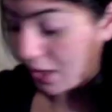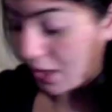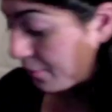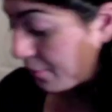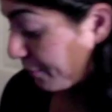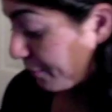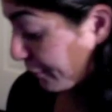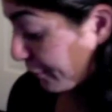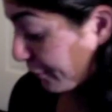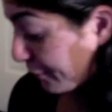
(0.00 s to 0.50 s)

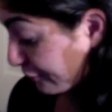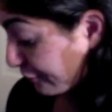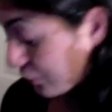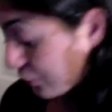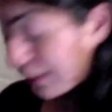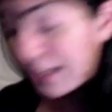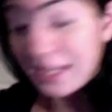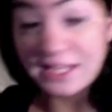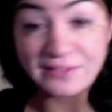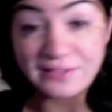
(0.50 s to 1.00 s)
Before I
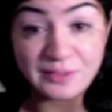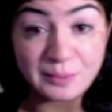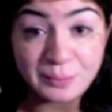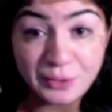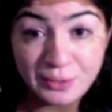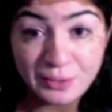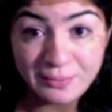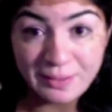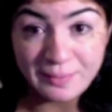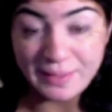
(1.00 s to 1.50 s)
even put
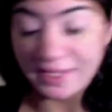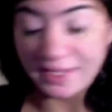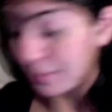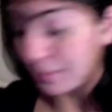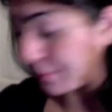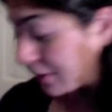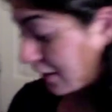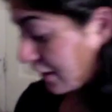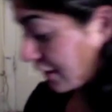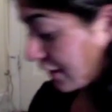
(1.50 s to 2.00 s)
my makeup
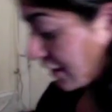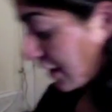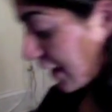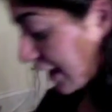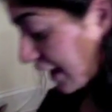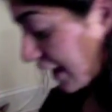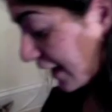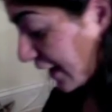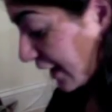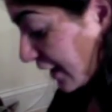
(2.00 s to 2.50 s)
on,
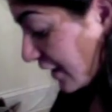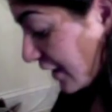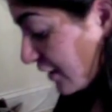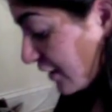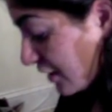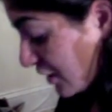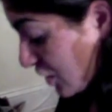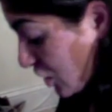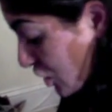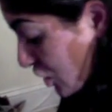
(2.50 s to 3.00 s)
I
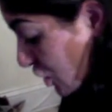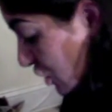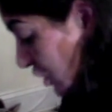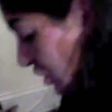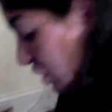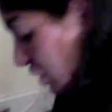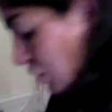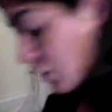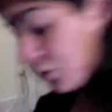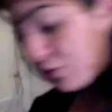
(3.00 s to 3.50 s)

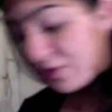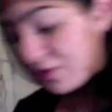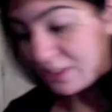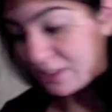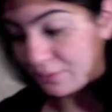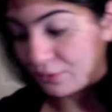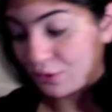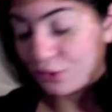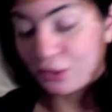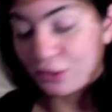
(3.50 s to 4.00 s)
use
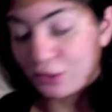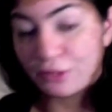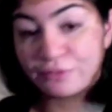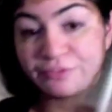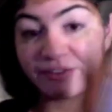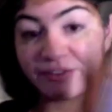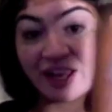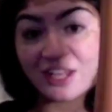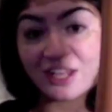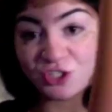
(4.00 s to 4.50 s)
some good
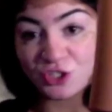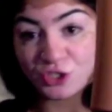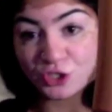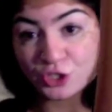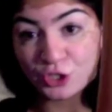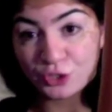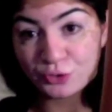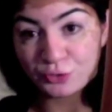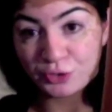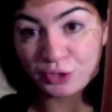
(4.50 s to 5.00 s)
old-fashioned
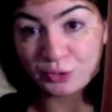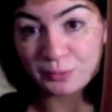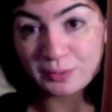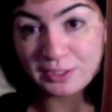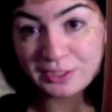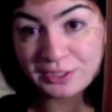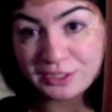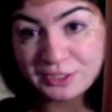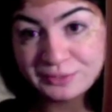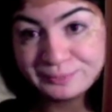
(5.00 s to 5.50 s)
cocoa
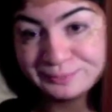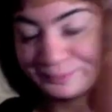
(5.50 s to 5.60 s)
butter.